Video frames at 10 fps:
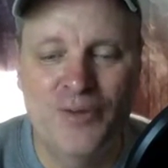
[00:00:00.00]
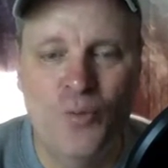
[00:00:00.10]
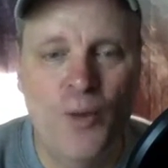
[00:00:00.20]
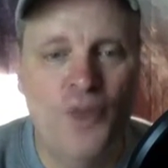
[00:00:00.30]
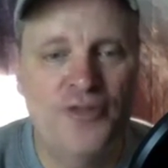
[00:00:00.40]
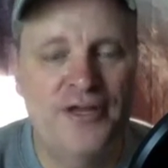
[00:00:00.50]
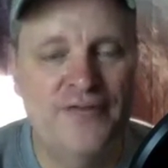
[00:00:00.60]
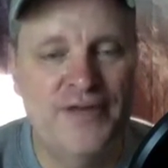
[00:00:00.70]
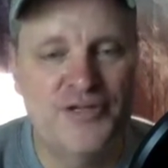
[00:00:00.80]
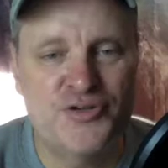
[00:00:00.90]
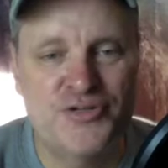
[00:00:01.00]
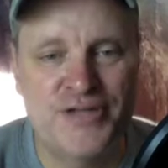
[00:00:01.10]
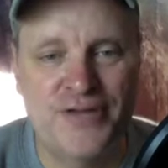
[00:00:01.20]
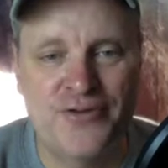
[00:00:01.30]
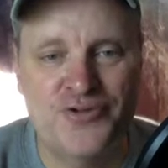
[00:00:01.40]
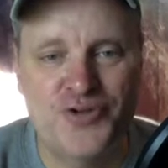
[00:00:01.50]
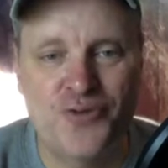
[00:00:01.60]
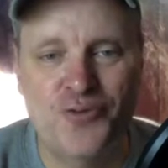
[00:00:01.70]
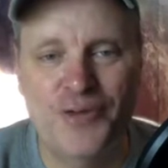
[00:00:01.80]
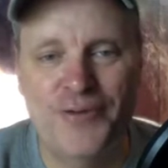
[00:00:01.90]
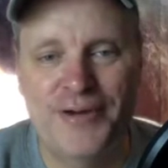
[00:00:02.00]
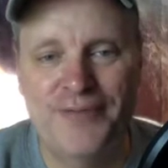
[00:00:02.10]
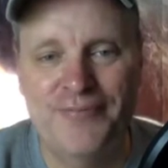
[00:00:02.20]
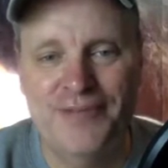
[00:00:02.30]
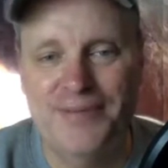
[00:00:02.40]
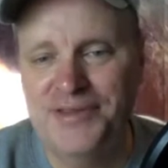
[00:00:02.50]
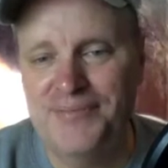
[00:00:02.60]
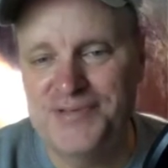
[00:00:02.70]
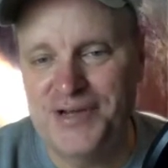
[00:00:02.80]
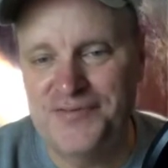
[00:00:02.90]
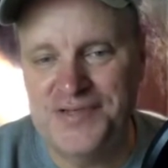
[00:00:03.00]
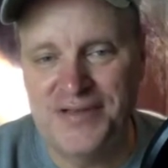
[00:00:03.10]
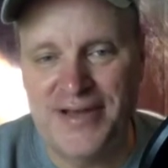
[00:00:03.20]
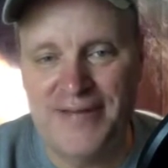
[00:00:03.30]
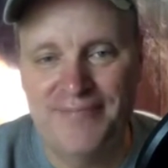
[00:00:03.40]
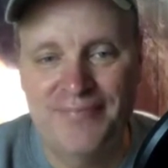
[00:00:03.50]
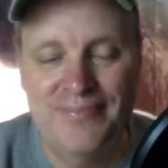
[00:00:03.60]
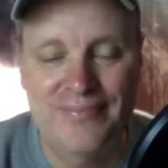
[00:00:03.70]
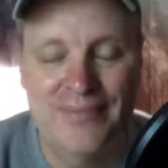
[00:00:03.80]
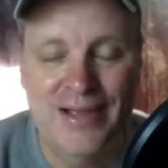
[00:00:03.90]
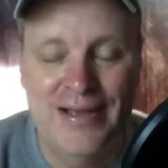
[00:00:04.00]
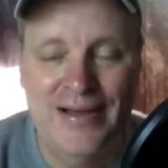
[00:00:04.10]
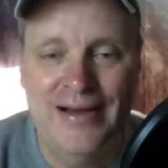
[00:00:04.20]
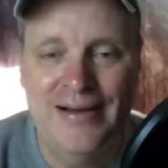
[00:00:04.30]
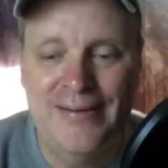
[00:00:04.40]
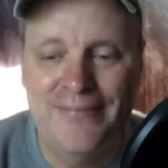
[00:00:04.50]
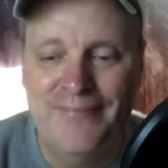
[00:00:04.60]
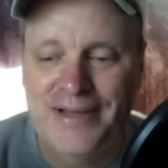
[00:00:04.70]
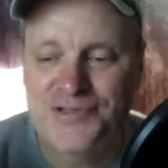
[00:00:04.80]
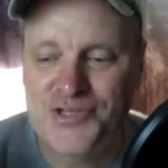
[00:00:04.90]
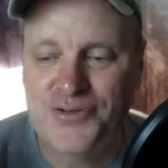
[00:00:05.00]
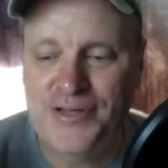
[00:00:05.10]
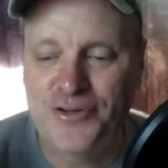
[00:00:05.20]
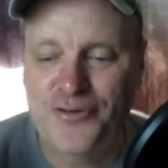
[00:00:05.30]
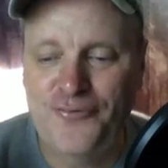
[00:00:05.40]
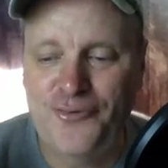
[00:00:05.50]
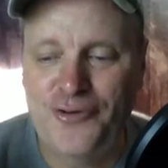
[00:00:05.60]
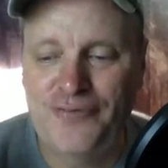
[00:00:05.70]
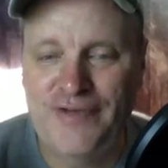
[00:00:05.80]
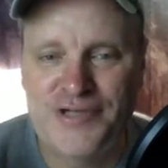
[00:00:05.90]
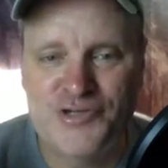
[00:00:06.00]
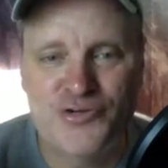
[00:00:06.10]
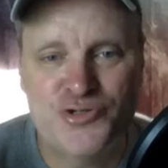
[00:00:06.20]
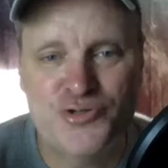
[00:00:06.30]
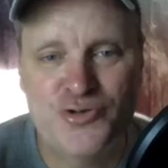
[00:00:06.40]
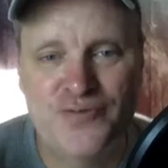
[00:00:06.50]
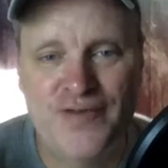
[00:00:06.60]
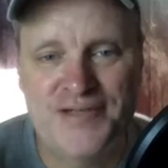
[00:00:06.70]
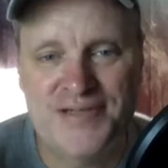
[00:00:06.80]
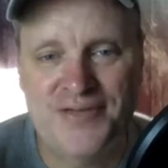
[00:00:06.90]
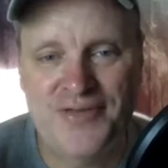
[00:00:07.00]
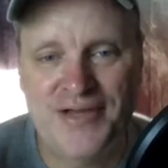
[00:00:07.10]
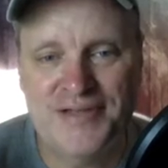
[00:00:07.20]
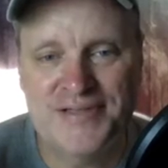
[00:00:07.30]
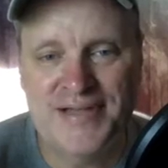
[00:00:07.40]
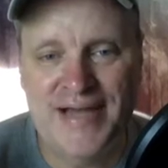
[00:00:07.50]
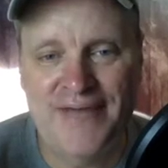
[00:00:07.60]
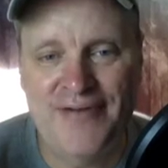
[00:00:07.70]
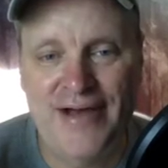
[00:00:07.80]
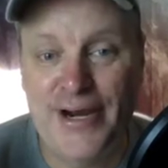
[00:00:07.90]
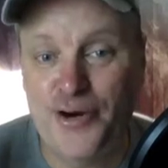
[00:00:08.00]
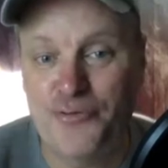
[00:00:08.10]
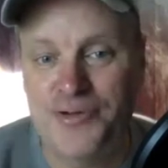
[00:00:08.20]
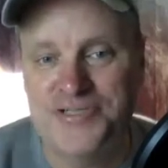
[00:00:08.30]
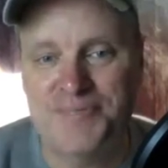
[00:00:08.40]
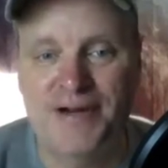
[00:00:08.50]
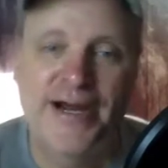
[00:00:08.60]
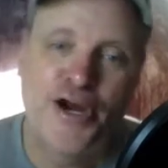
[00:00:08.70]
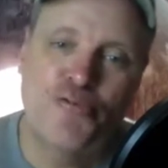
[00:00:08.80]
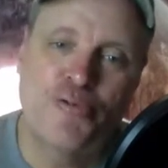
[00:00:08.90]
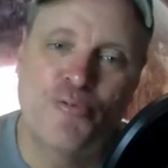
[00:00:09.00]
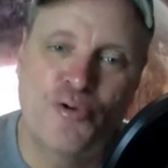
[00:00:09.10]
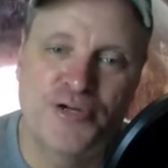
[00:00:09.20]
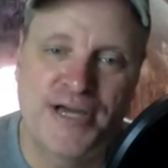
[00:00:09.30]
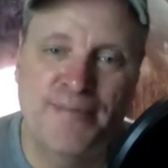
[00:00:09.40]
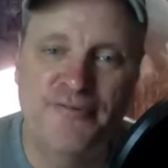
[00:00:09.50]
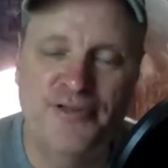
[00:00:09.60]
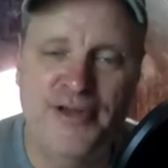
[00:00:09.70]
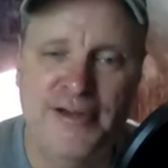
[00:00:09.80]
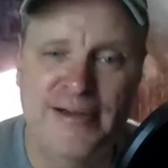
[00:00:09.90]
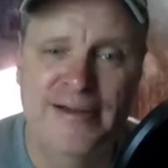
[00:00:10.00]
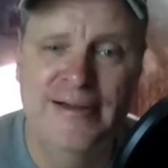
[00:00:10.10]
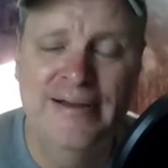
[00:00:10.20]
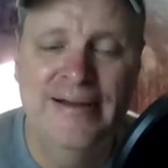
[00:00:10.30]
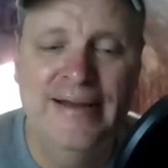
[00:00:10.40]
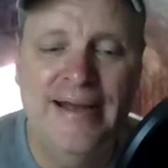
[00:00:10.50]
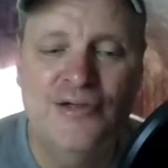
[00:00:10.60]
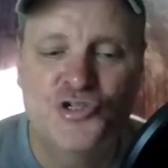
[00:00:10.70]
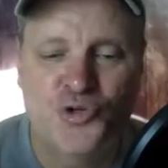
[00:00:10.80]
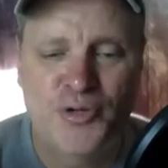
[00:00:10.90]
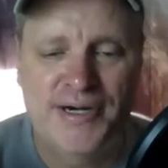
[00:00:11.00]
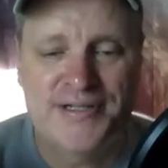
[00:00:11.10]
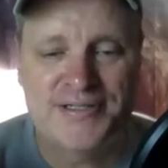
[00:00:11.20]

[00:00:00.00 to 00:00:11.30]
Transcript: wealthy investors and others don't really want to limit themselves to that. And so they look for investors who invest in things that have a higher risk but higher reward type of thing. And shorting a